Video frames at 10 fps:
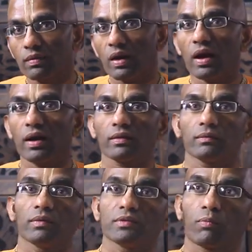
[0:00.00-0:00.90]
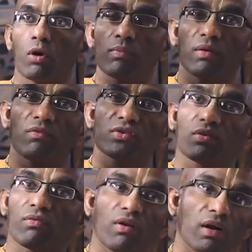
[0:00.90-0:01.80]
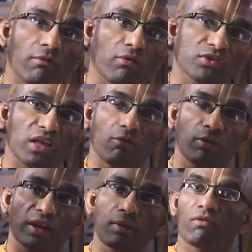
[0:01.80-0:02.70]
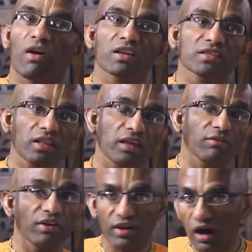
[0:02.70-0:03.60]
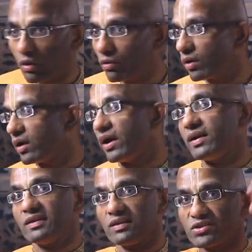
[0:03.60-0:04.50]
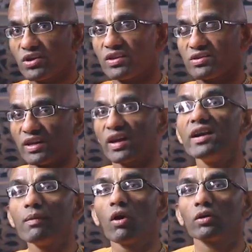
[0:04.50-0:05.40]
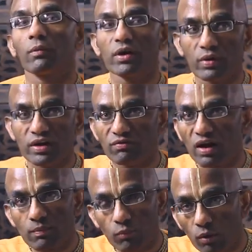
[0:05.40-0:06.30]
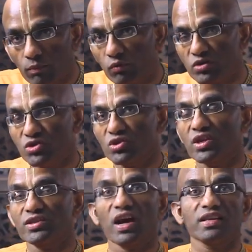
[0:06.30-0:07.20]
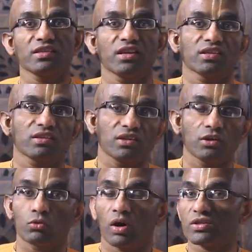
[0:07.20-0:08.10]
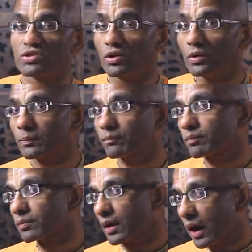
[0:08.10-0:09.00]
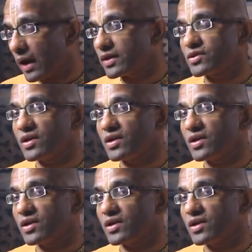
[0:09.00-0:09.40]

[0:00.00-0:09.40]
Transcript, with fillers: That is a problem which was there from the time of Huxley even now it is listed as the second among the 125 questions that science is yet to answer and it